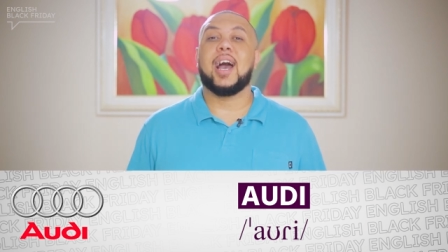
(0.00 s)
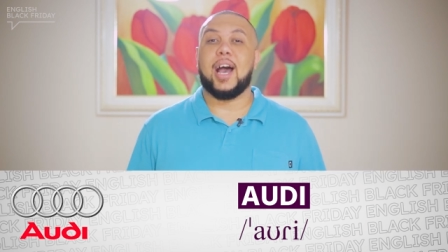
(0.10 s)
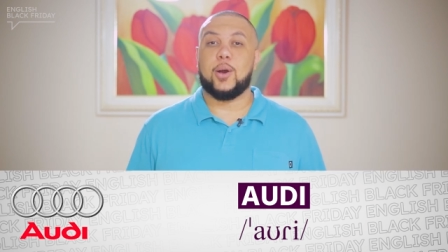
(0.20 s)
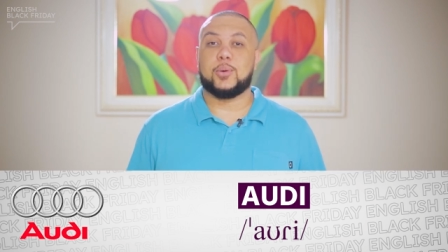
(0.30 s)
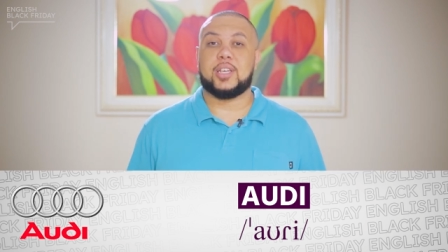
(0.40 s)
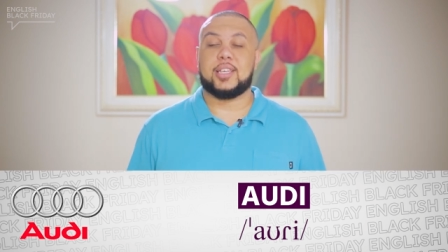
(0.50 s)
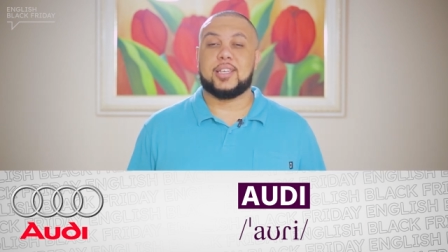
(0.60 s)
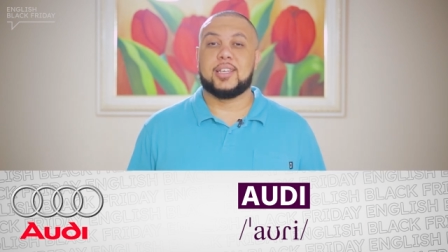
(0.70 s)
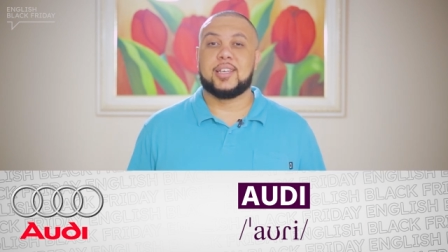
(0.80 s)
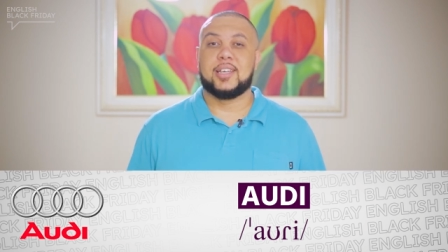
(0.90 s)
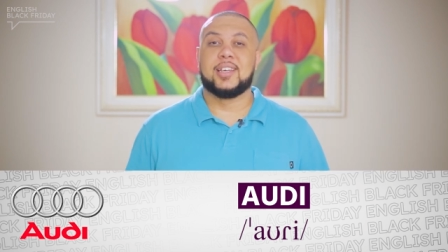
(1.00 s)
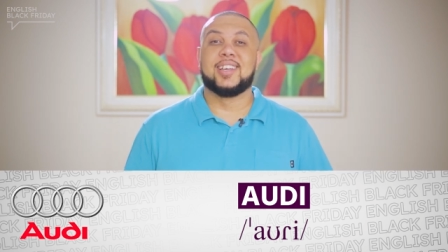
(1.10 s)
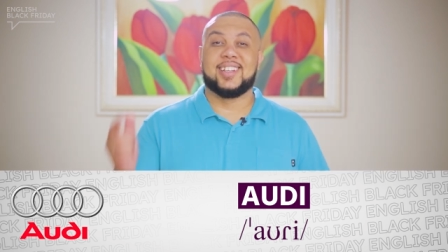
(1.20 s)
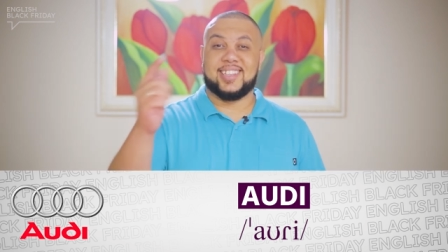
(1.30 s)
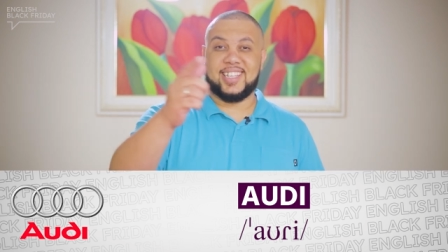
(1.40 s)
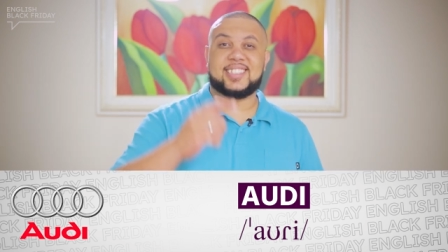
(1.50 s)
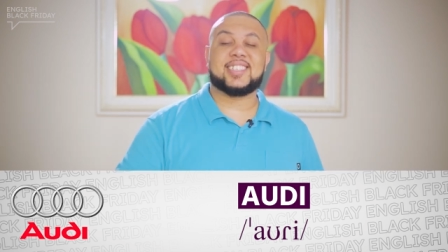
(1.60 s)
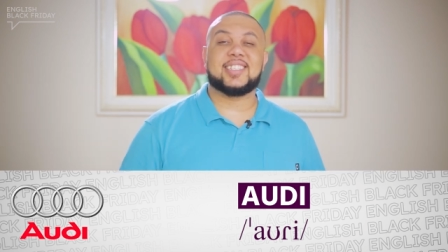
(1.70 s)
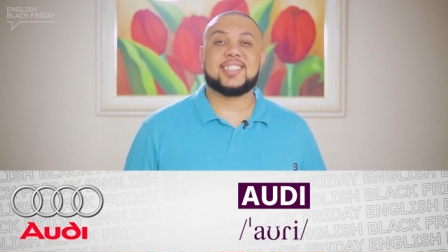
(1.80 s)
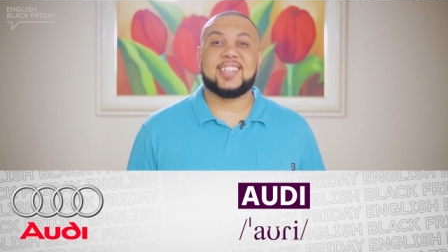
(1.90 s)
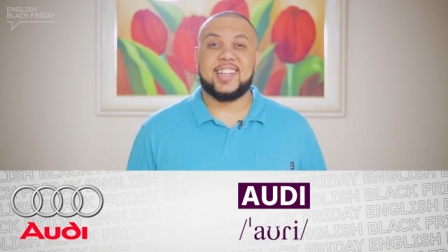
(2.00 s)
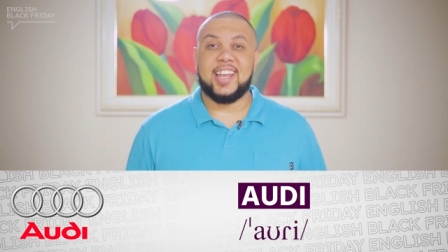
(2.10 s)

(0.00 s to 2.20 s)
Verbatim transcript: Audi. Let's get to the